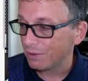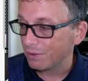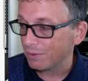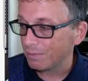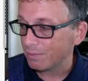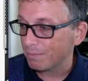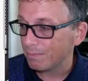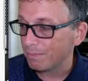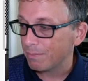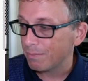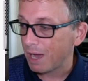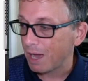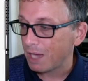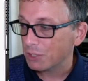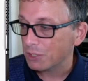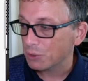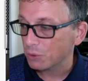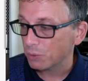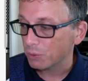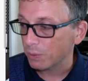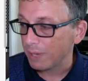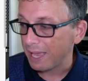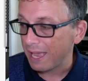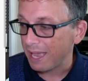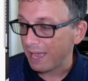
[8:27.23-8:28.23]
module
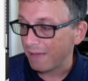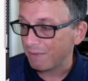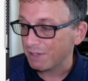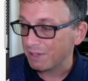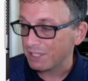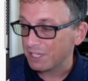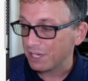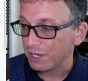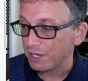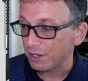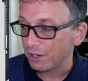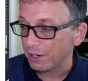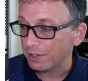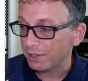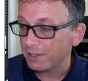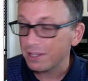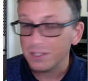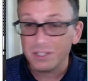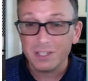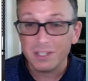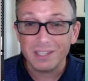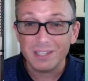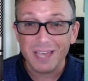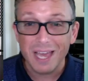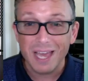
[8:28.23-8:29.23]
that we have is here. And
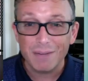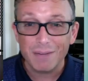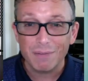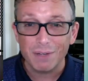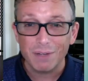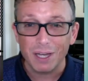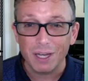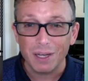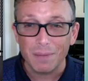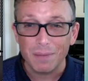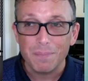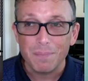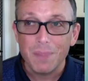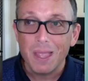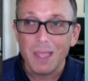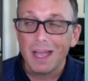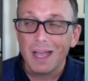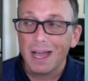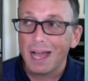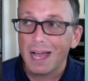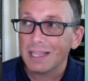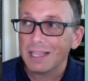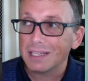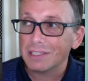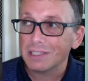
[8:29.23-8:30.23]
this is kind of
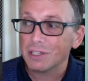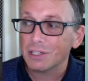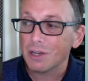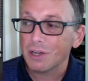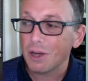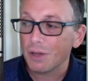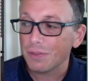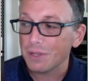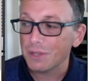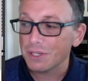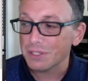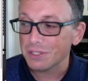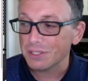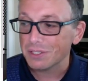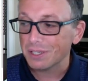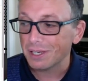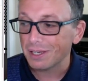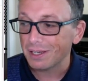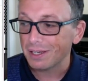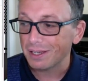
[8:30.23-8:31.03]
I like to call this,